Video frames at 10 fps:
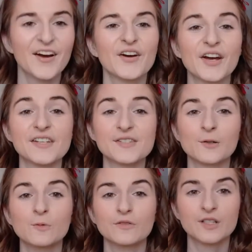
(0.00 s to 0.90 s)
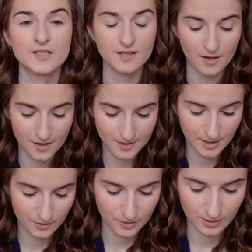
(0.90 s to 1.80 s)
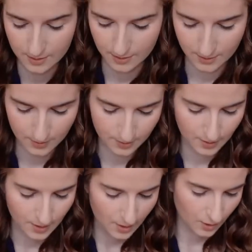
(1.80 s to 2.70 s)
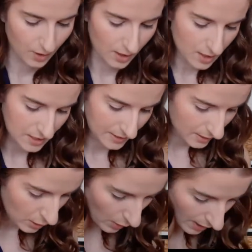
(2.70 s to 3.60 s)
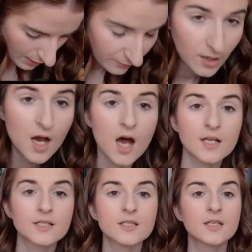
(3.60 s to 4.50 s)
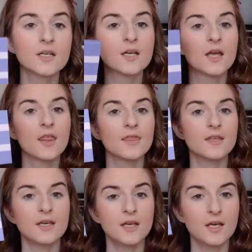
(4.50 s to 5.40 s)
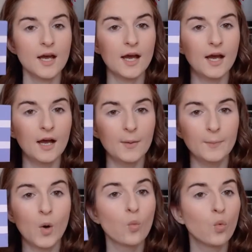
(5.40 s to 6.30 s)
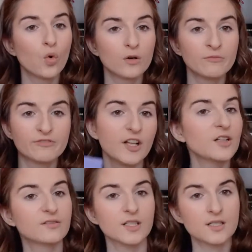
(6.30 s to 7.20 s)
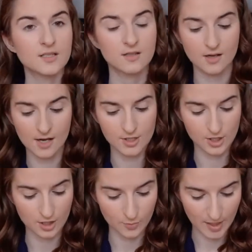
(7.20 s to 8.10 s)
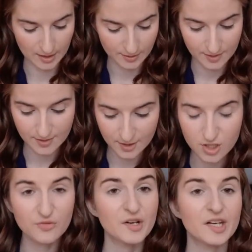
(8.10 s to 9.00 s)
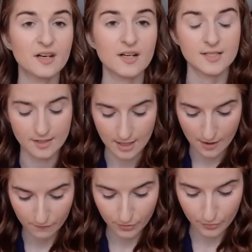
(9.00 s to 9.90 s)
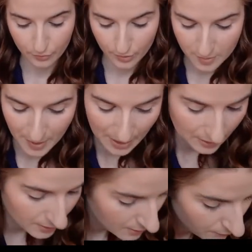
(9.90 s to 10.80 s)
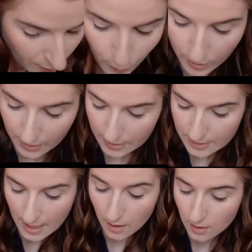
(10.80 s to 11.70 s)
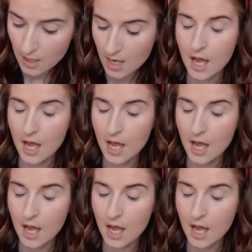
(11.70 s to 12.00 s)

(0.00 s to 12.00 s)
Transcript: Okay, so I'll move on to the eyes now. So I have got the Warm Velvet eyeshadow palette. This is actually really nice. They have three palettes from what I can tell.